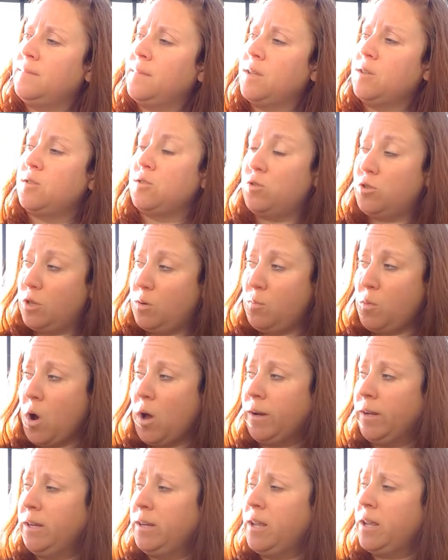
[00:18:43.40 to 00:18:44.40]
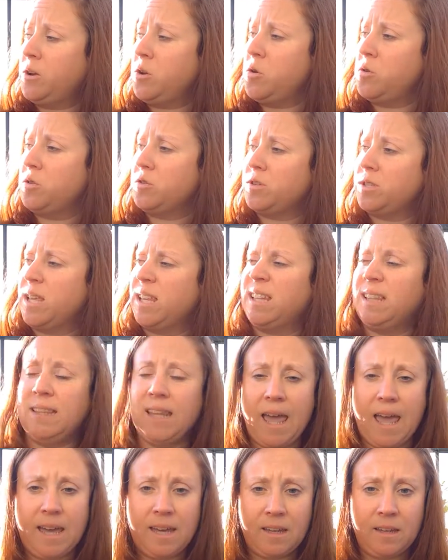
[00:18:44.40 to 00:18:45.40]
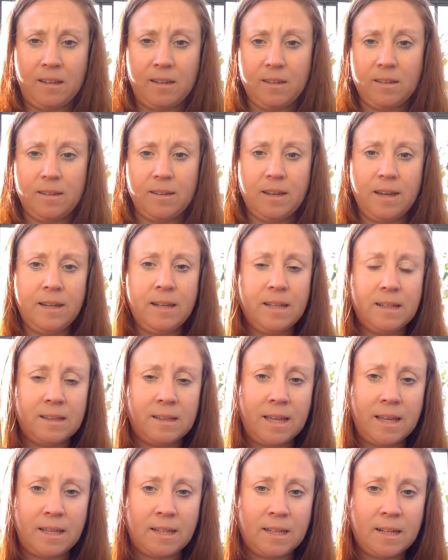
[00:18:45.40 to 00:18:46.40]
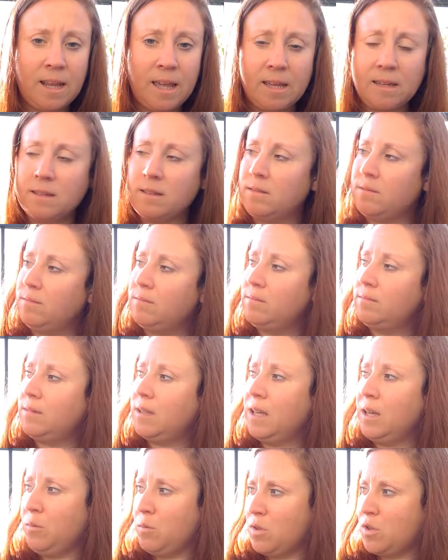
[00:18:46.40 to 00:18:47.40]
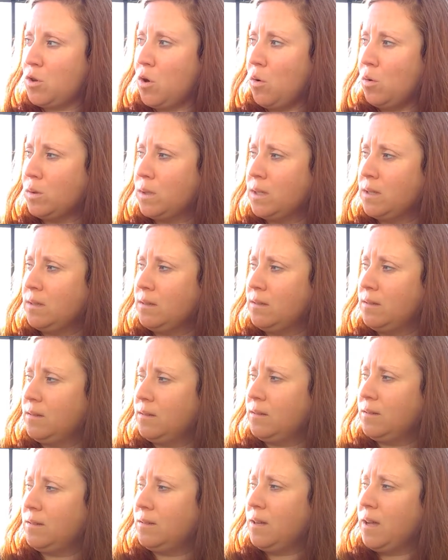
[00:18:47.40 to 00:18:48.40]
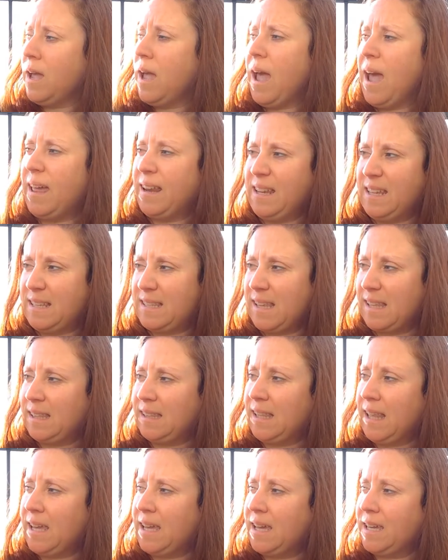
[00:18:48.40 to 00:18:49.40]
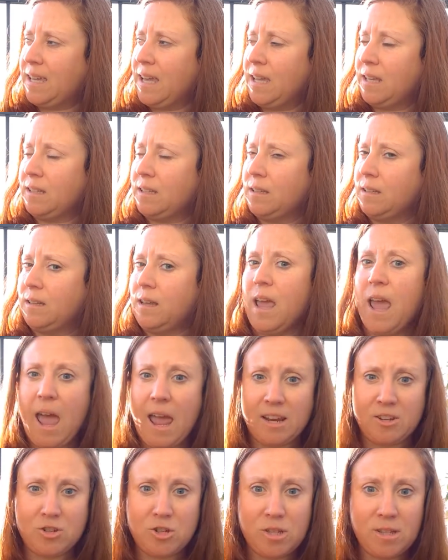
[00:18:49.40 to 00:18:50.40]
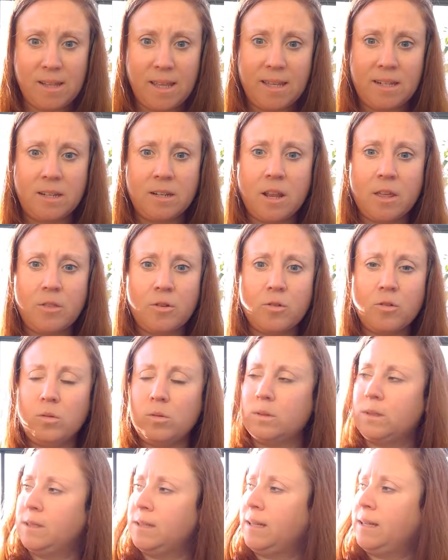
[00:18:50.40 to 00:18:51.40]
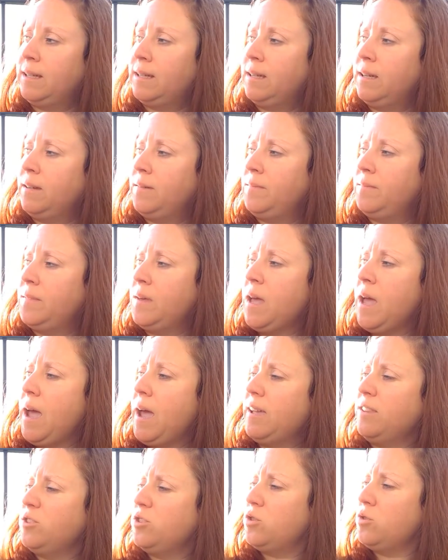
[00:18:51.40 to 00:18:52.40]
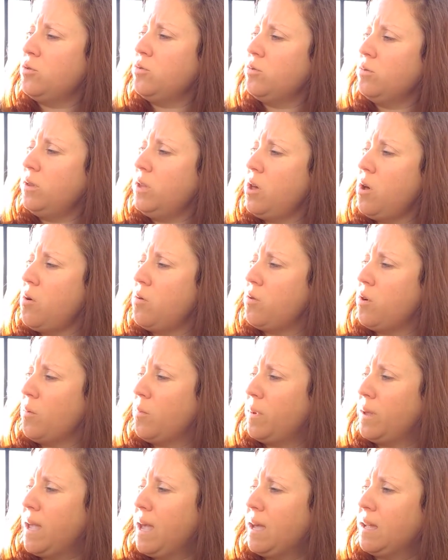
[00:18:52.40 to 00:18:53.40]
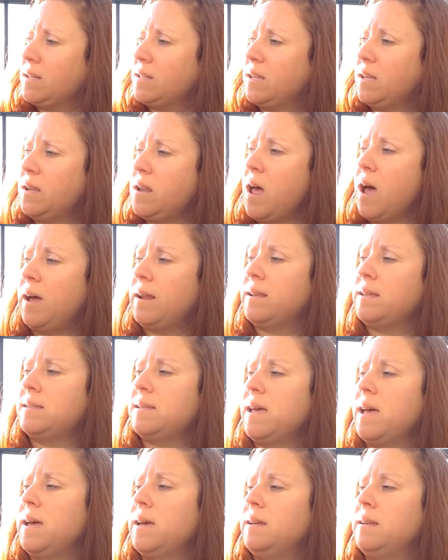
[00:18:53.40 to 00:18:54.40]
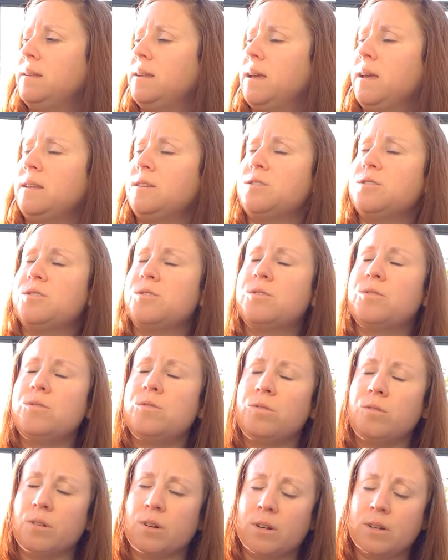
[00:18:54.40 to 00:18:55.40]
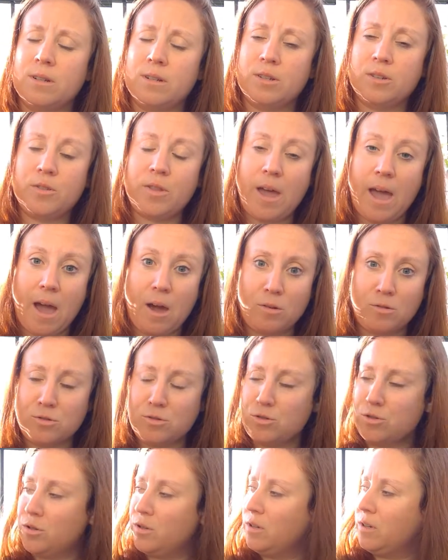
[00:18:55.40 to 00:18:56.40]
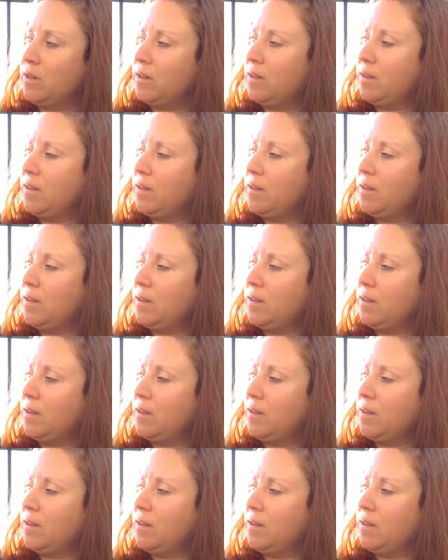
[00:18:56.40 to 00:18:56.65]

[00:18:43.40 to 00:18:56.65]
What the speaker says: So she brought it, and ogre said, Lay, and it laid an egg. It was golden. And he said, Lay again, and she laid another golden egg. And soon the ogre began to nod his head and to snore till the house shook.